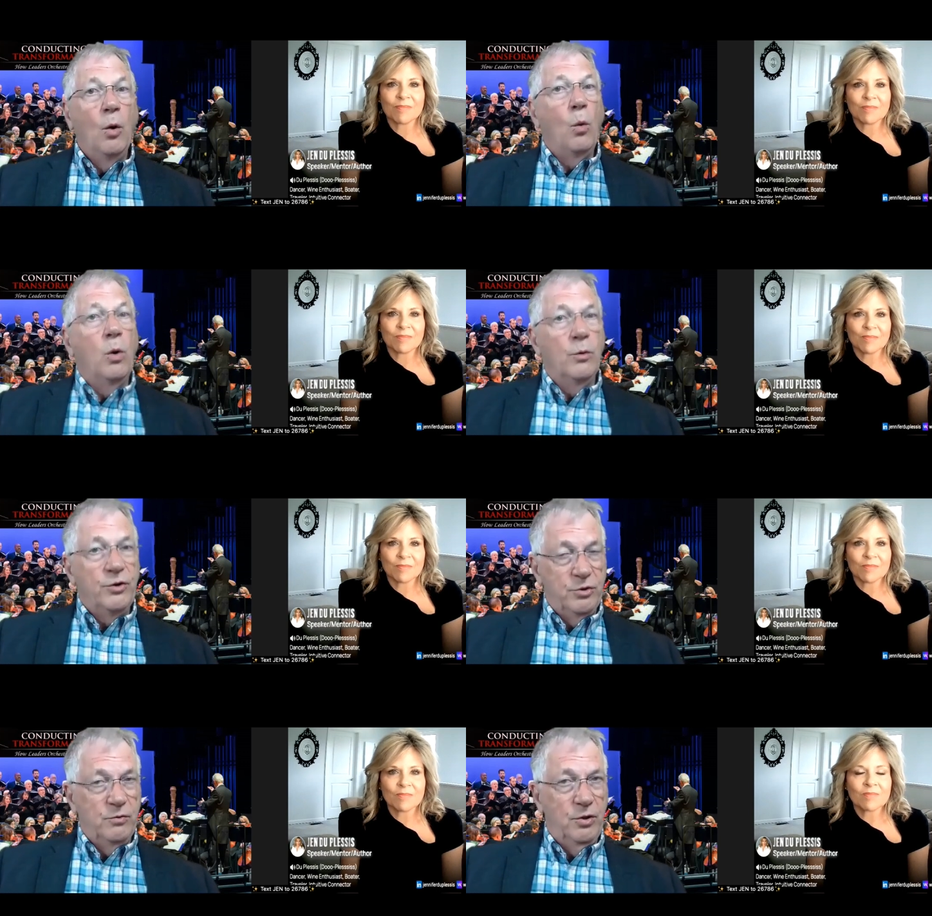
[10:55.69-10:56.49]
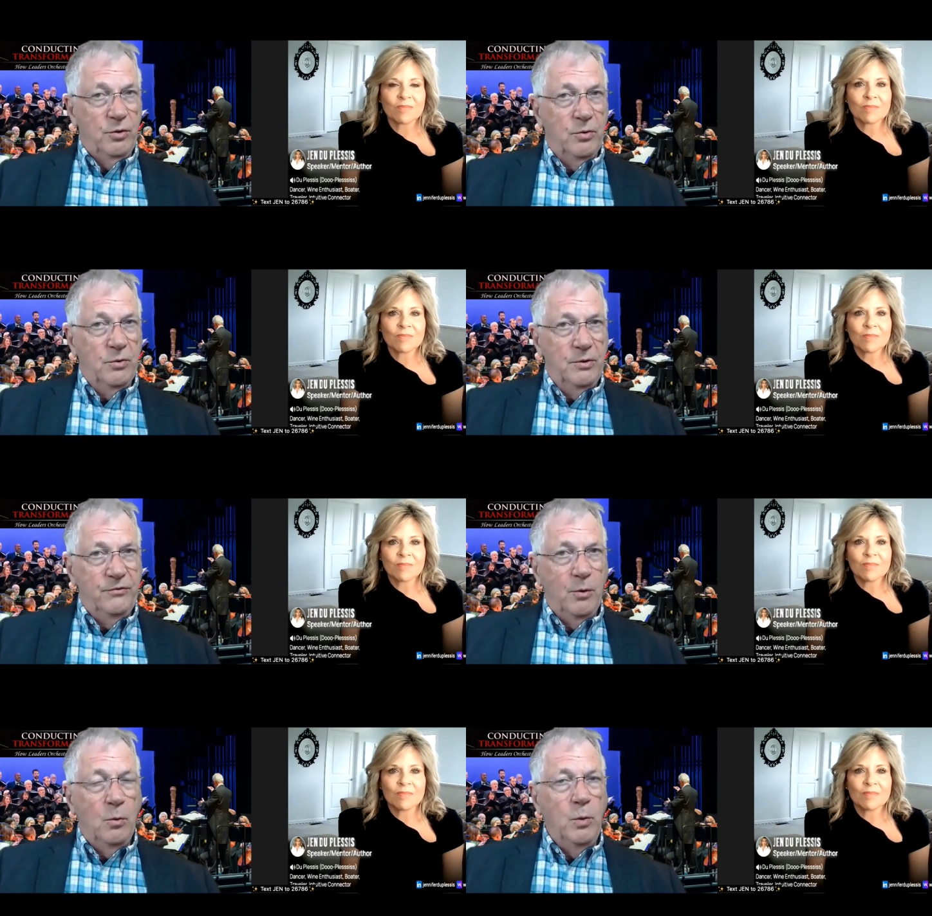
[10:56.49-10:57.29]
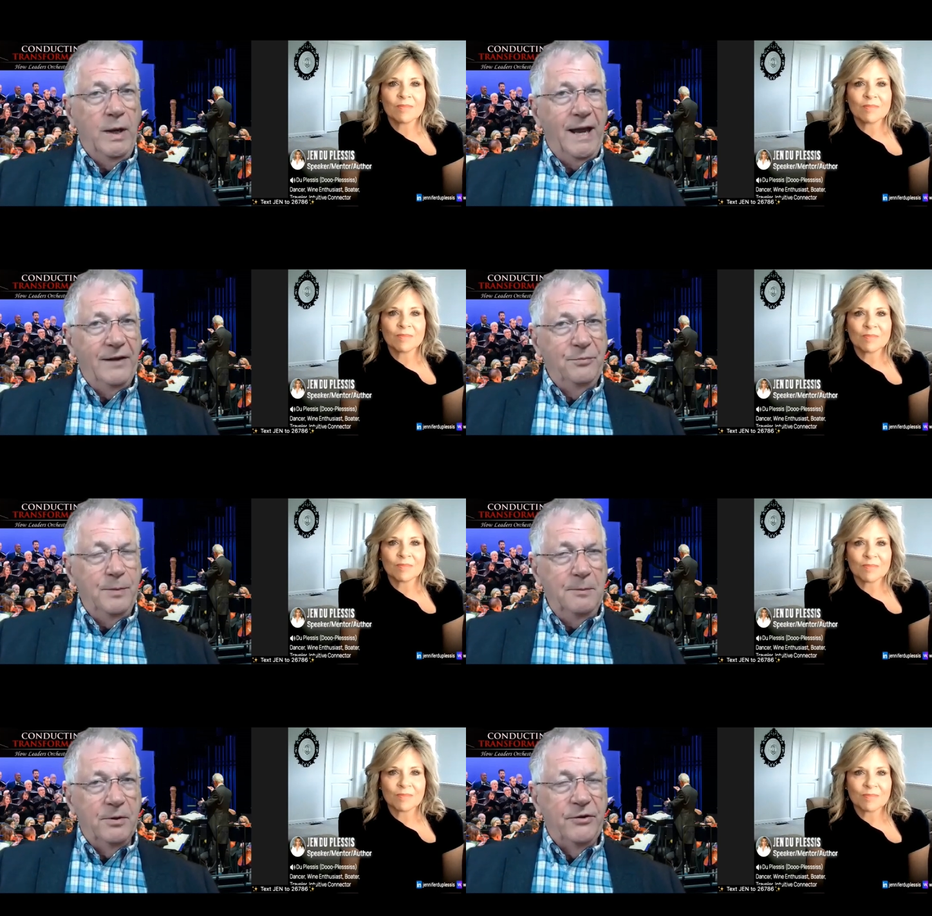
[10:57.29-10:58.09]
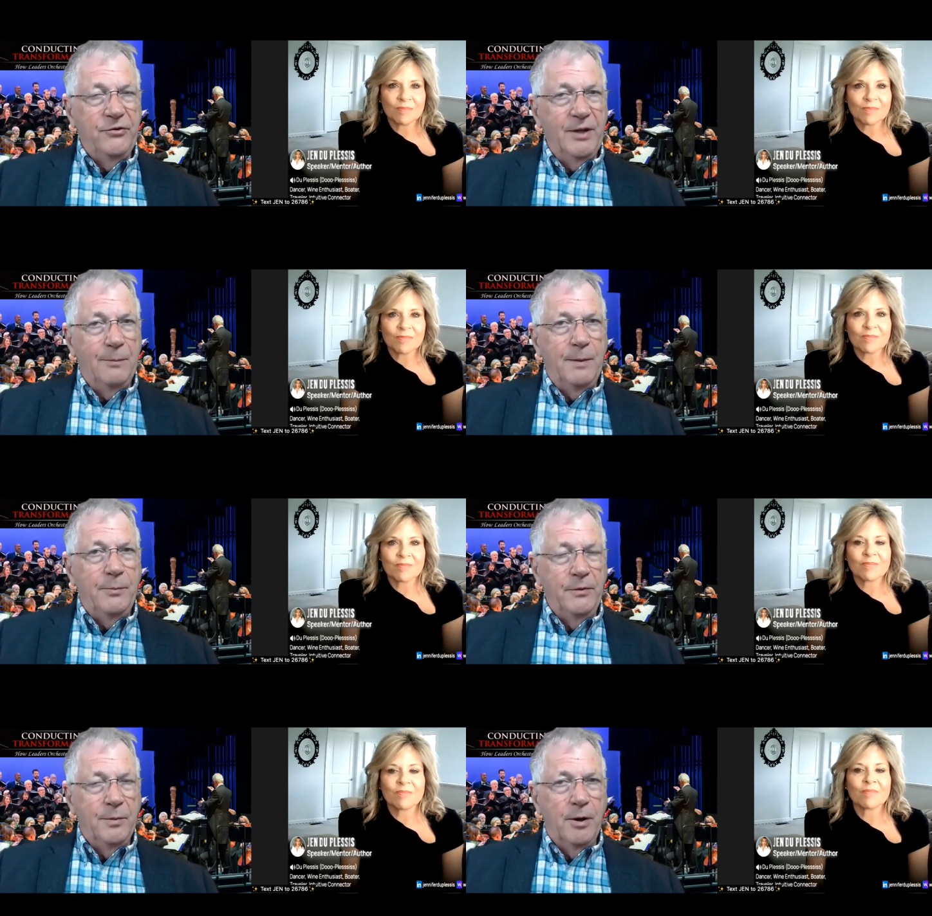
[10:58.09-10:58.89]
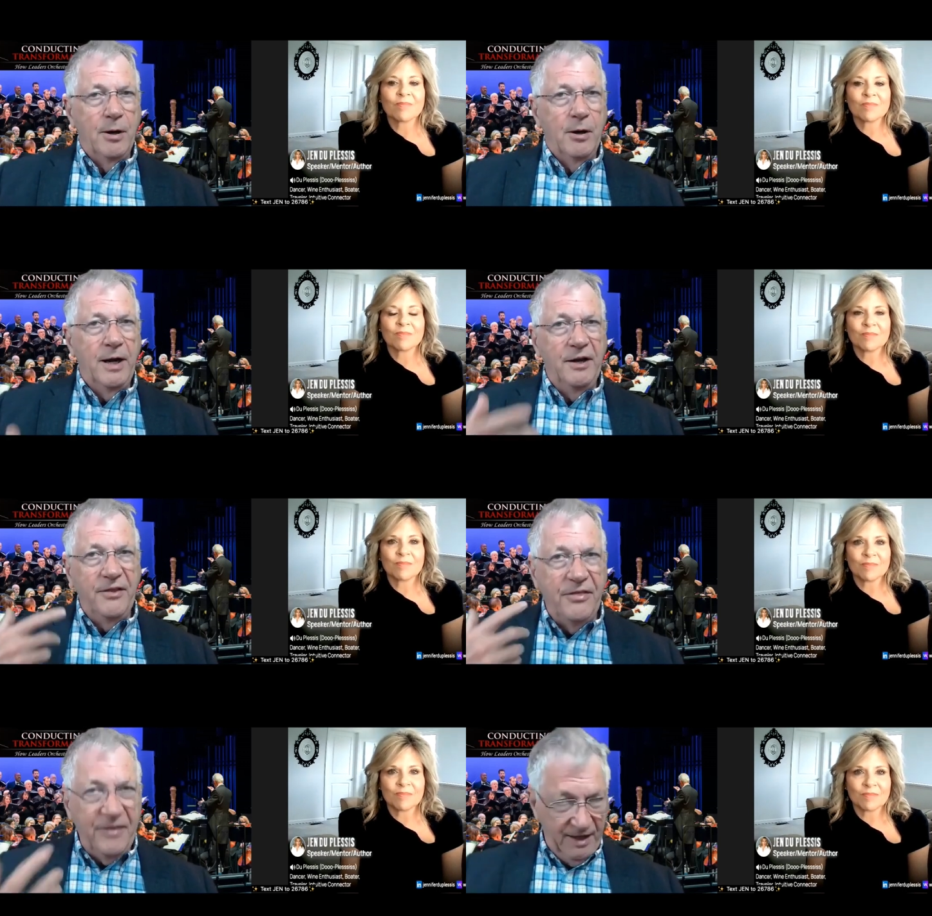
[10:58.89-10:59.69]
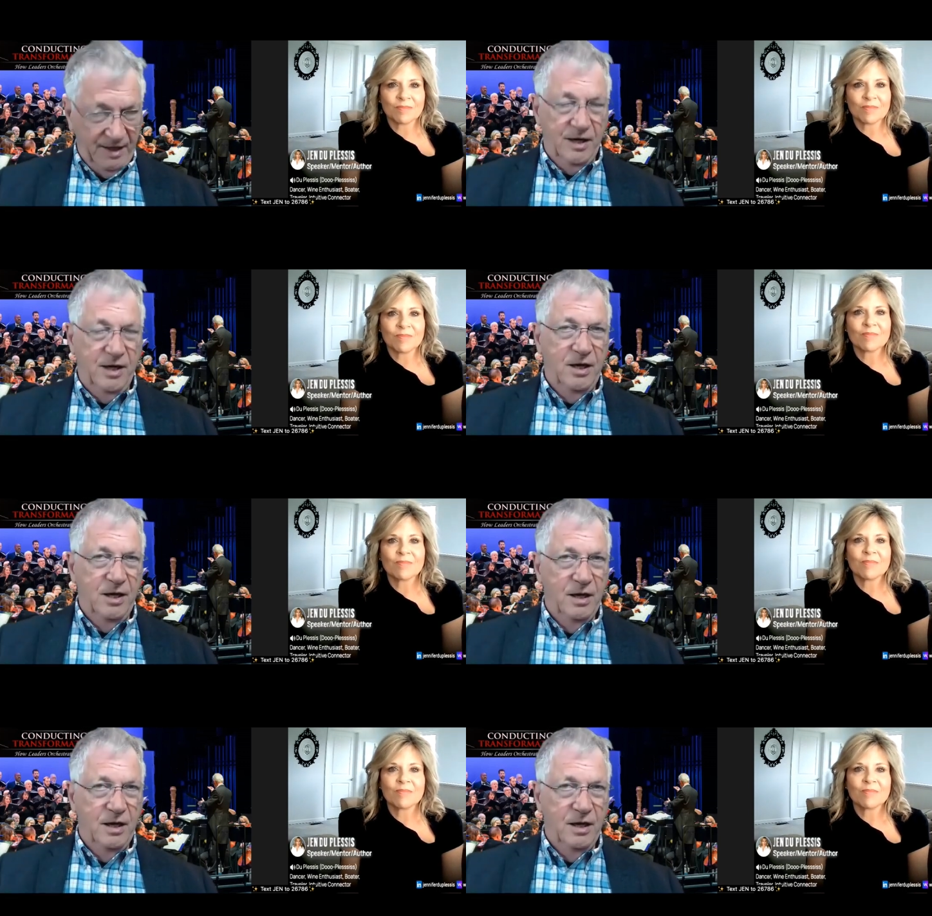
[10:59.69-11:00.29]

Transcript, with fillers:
Speaker 1: what would you do so we ask people to step up on the bar and think